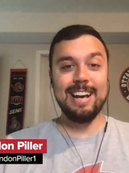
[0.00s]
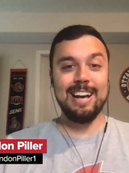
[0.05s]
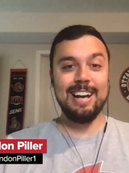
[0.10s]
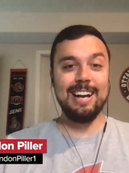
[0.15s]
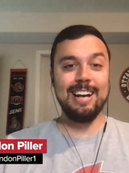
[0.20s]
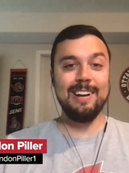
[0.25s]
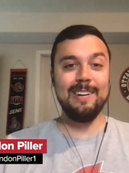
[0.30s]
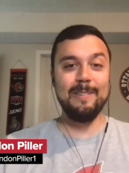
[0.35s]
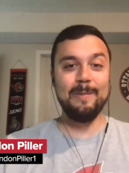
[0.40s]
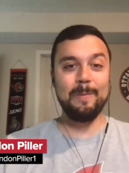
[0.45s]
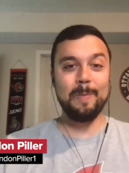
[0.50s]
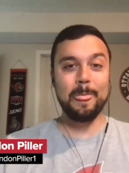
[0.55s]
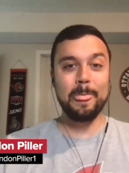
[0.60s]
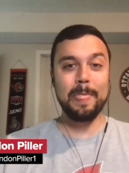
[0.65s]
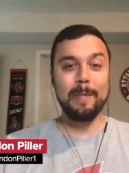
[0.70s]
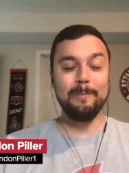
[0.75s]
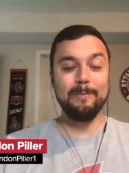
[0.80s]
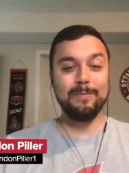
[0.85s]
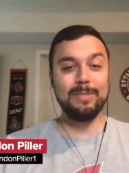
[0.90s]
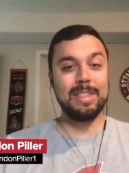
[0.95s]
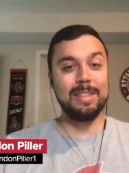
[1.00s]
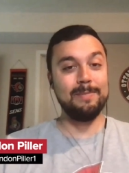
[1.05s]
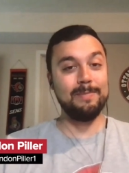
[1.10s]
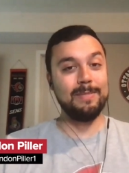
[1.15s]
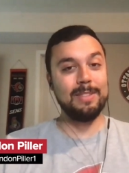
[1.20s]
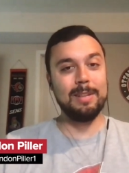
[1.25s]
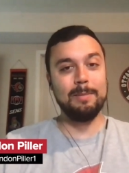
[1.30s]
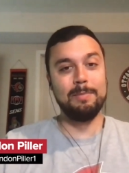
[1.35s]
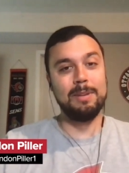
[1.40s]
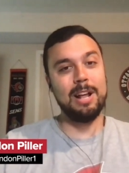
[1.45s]
um,
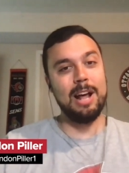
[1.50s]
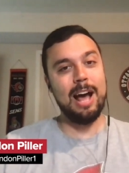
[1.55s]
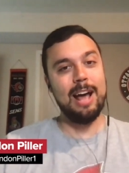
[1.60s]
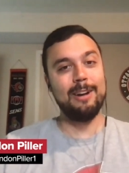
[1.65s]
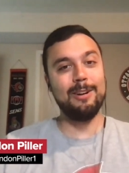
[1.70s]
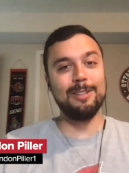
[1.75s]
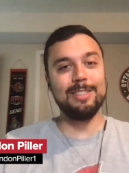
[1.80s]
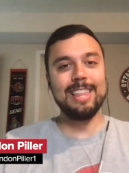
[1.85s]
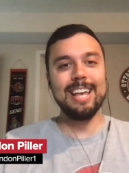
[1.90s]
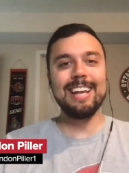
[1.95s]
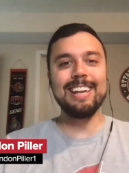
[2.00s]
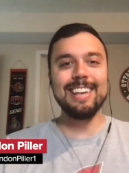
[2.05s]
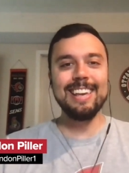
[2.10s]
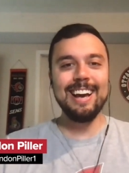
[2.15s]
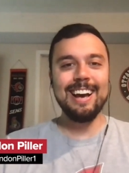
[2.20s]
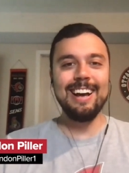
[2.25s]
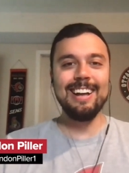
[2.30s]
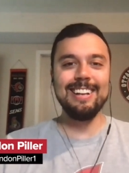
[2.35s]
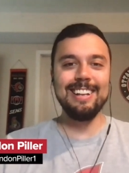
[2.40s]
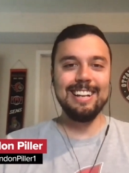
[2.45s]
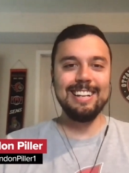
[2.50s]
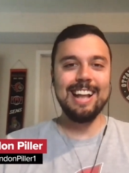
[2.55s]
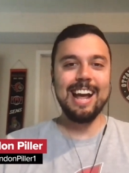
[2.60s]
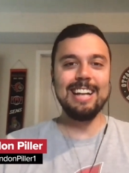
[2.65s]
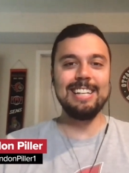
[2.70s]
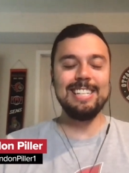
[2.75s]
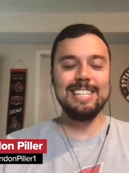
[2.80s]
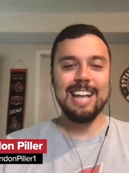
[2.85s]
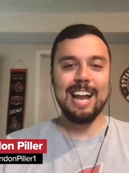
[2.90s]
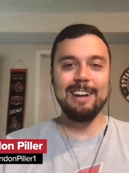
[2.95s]
I don't think uh, the
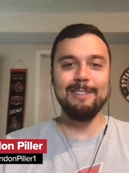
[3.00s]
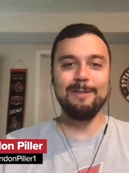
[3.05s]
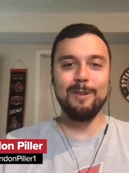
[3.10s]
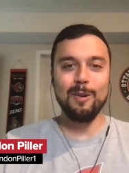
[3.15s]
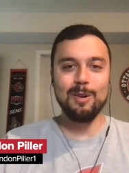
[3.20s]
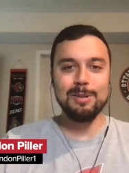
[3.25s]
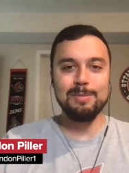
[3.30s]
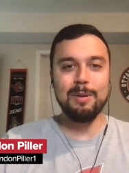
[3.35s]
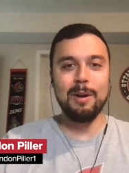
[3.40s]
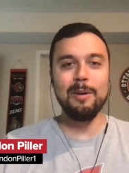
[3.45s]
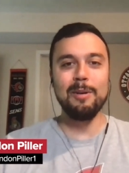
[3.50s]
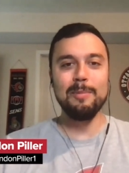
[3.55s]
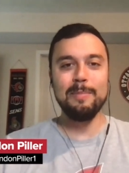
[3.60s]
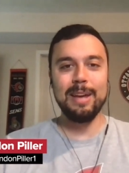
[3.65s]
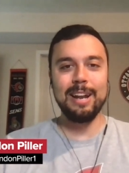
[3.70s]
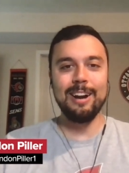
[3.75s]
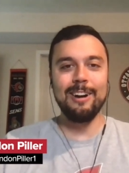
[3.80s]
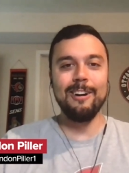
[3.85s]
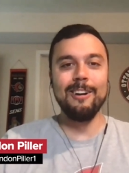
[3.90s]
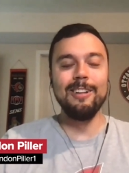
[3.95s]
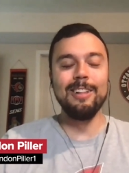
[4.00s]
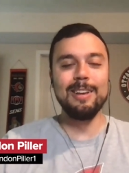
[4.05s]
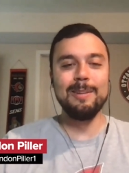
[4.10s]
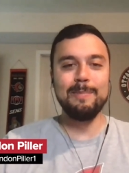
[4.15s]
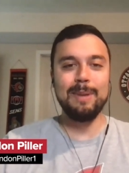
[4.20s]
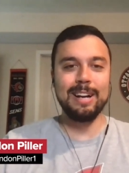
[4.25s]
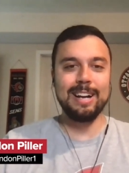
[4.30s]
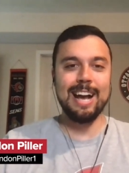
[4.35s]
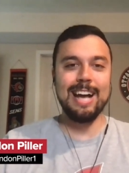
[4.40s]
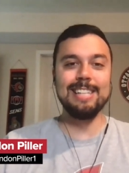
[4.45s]
nineteen ninety-four was probably a bit early,
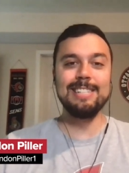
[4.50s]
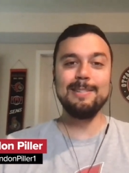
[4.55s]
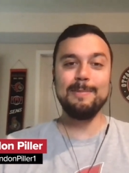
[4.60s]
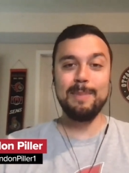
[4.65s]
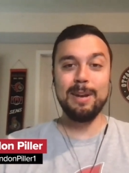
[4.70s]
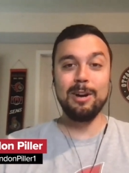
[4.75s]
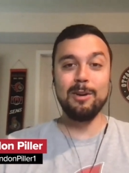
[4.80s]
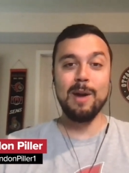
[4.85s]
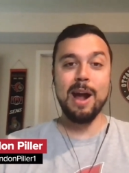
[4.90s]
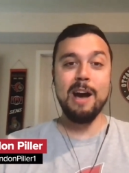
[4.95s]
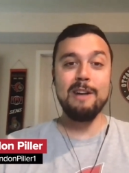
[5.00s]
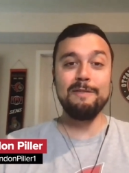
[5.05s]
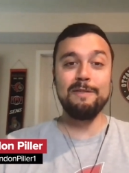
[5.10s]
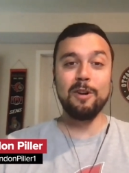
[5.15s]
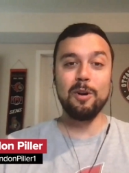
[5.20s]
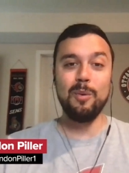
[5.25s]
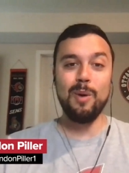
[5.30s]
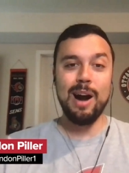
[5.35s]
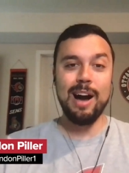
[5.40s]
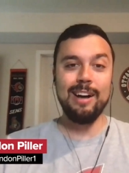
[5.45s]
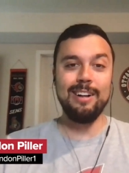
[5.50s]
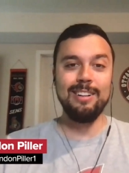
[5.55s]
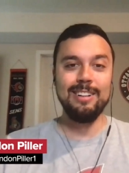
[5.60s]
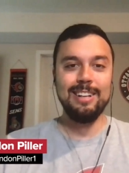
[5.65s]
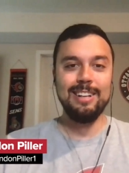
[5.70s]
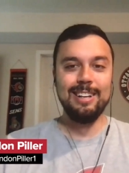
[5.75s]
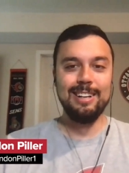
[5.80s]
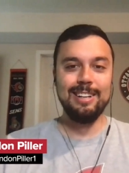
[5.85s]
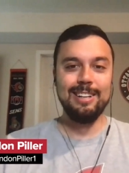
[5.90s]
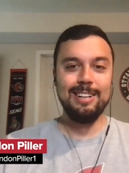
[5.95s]
but guys have been around for a while
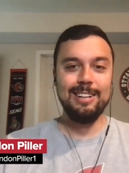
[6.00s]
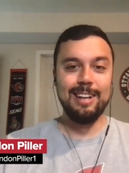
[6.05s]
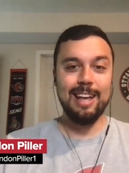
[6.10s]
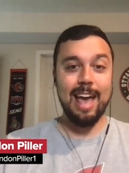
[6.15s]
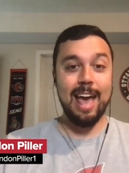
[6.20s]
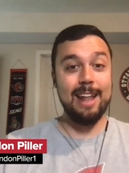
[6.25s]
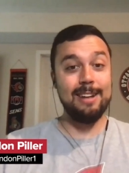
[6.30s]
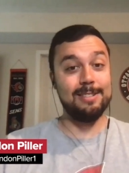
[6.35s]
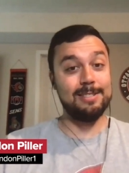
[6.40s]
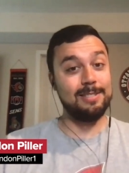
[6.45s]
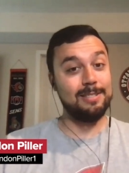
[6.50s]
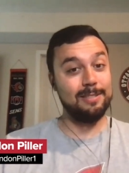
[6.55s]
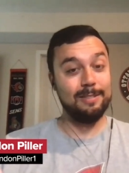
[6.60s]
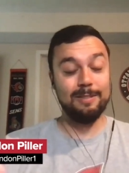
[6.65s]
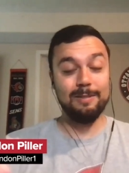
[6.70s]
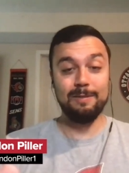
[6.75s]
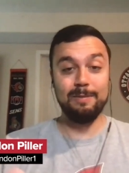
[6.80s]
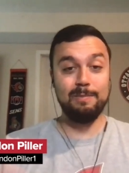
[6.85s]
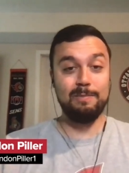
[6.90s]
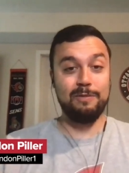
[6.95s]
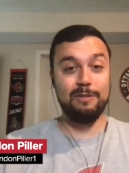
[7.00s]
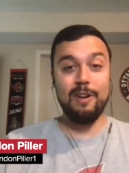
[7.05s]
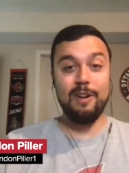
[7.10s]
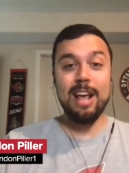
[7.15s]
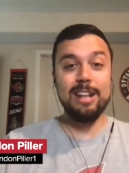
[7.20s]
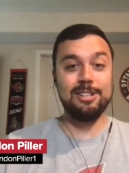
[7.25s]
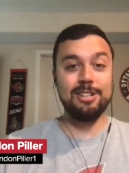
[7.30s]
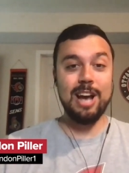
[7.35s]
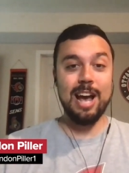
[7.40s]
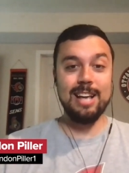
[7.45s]
and
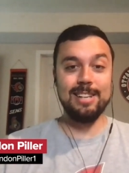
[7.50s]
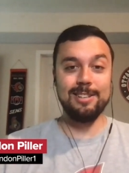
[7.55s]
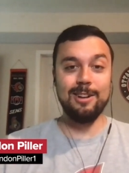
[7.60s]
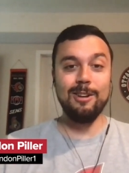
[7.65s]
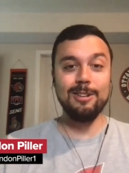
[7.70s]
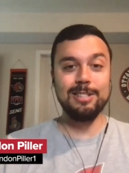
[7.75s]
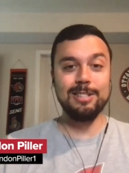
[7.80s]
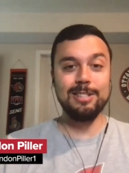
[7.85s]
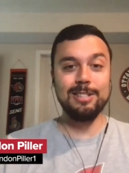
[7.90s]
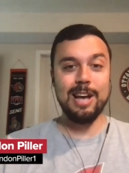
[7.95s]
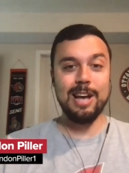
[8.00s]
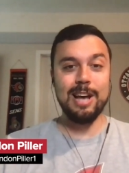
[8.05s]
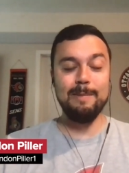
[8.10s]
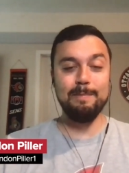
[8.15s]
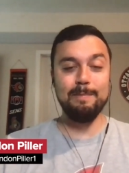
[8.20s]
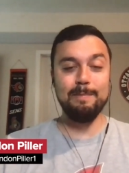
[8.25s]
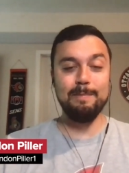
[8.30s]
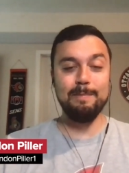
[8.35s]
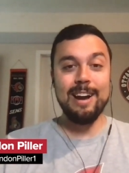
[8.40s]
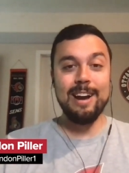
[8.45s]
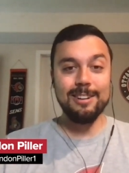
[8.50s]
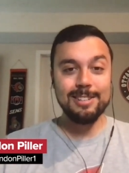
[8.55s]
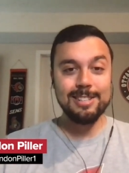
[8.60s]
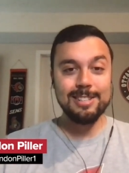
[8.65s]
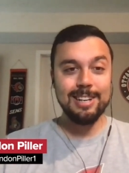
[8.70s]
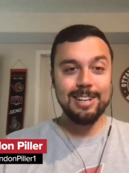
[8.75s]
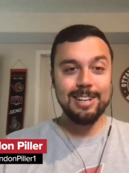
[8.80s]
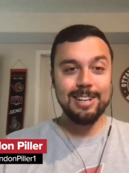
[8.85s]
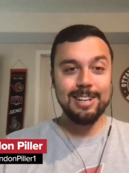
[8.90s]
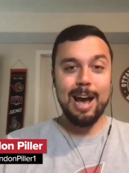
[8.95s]
franchise all-time players.
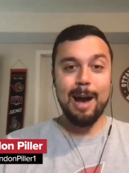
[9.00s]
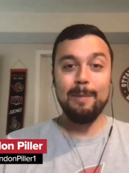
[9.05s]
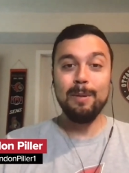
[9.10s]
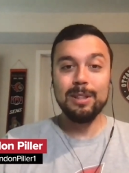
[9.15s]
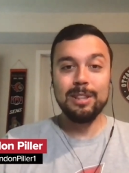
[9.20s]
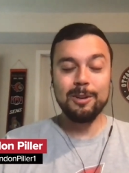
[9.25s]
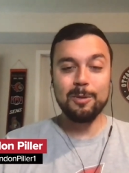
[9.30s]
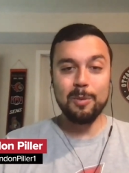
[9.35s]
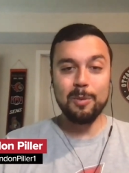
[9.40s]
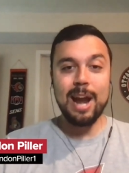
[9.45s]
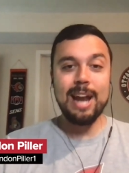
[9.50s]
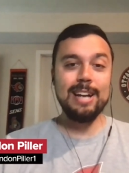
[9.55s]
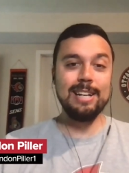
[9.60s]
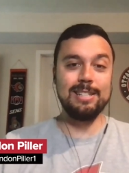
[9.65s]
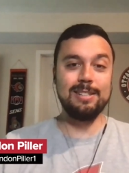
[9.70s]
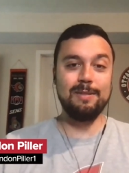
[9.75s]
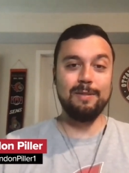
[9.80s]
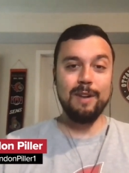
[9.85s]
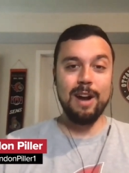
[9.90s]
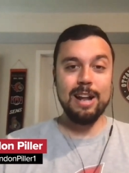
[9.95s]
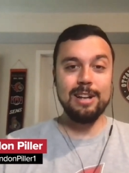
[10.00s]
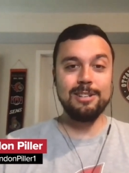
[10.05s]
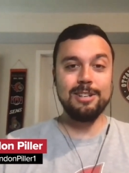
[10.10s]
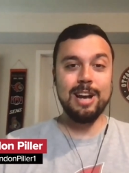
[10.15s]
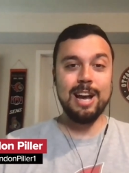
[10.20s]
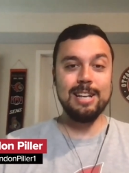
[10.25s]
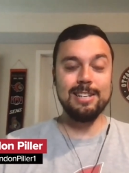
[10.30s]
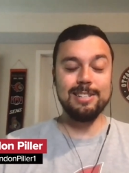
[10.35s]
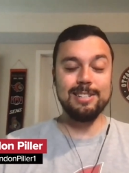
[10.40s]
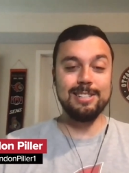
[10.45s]
How about the greatest
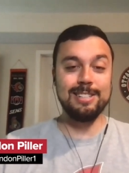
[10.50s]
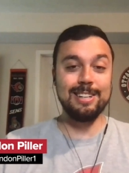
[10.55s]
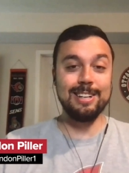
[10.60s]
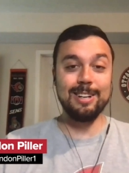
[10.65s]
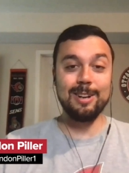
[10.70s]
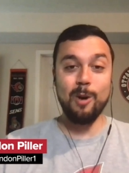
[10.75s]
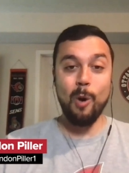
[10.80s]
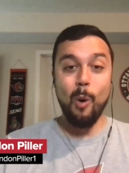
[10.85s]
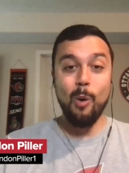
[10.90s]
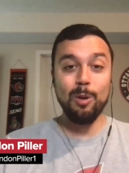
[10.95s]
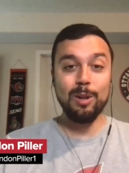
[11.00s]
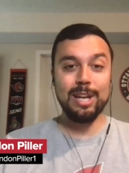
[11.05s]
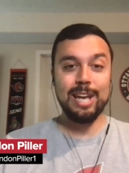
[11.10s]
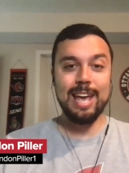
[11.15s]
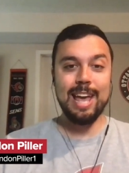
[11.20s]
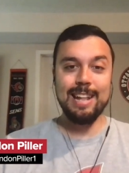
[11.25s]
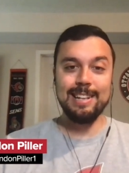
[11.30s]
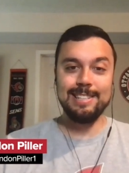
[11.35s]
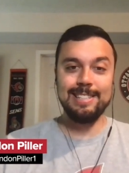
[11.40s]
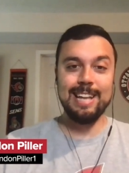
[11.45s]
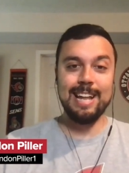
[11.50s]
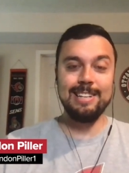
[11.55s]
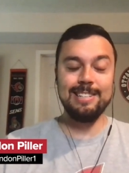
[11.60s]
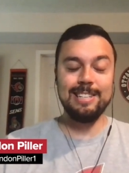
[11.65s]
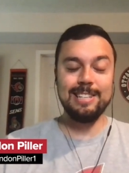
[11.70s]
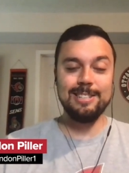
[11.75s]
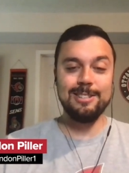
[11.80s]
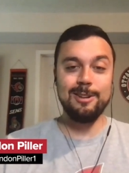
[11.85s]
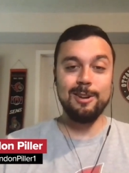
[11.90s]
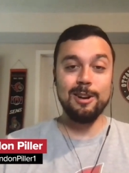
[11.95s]
franchise goalie in Sens
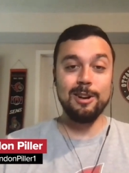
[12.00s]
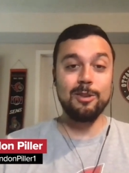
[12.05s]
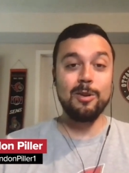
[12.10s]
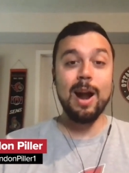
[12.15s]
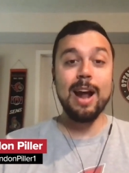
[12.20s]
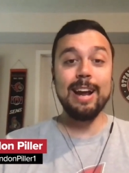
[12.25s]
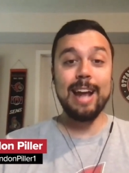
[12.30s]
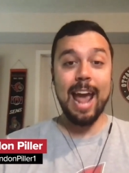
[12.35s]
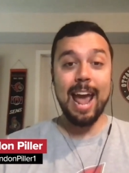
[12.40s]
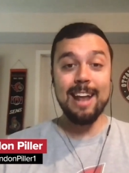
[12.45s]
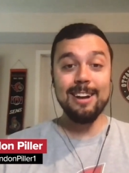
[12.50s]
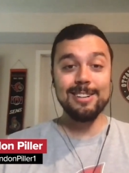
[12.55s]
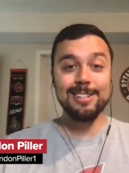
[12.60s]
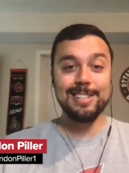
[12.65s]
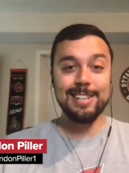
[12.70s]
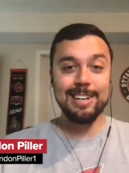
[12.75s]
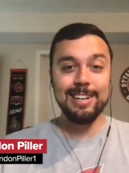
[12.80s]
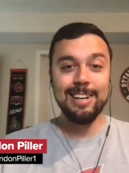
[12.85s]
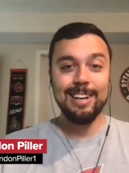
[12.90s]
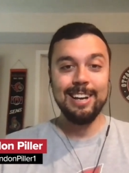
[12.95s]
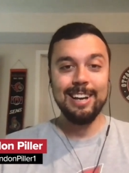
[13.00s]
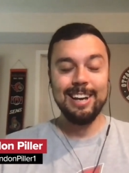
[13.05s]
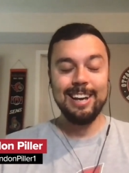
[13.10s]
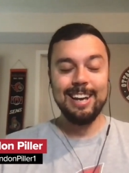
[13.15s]
history? And Craig Anderson,